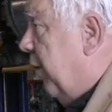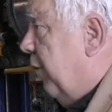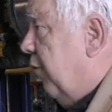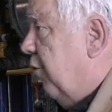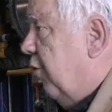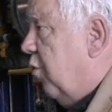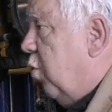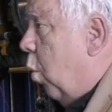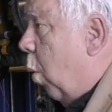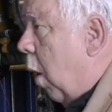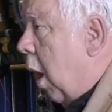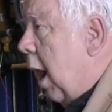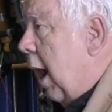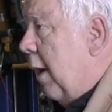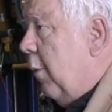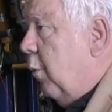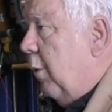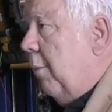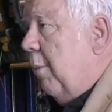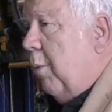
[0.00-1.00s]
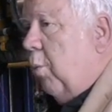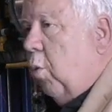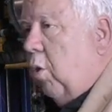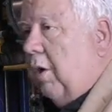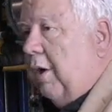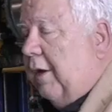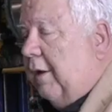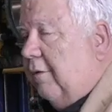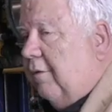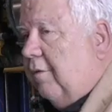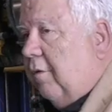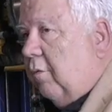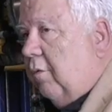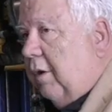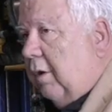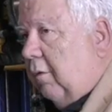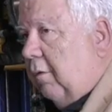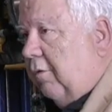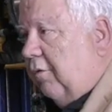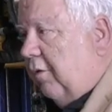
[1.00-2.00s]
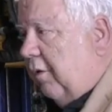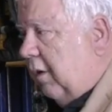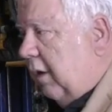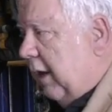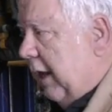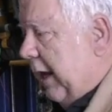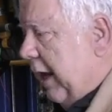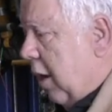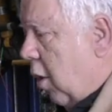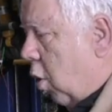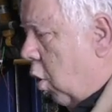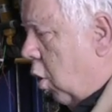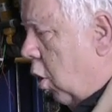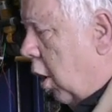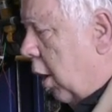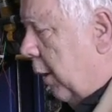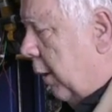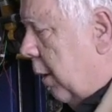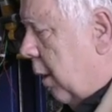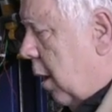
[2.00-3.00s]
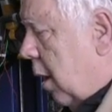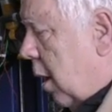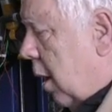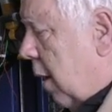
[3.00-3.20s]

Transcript: this is why we've been working so diligently on